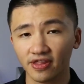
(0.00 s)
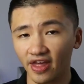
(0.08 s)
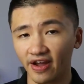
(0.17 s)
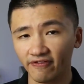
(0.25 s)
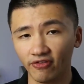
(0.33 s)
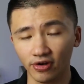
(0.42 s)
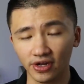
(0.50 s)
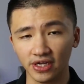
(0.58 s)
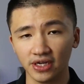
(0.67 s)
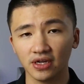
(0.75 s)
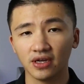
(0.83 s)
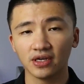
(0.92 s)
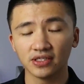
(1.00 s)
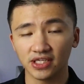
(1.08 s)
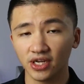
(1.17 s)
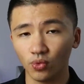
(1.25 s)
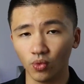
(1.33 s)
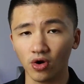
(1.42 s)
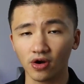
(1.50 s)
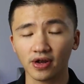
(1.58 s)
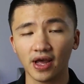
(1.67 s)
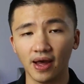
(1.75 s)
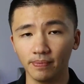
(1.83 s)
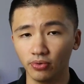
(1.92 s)
thankfully did
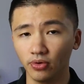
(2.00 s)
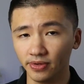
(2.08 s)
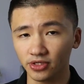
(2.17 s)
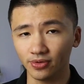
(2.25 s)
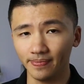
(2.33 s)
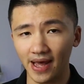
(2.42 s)
work and put me to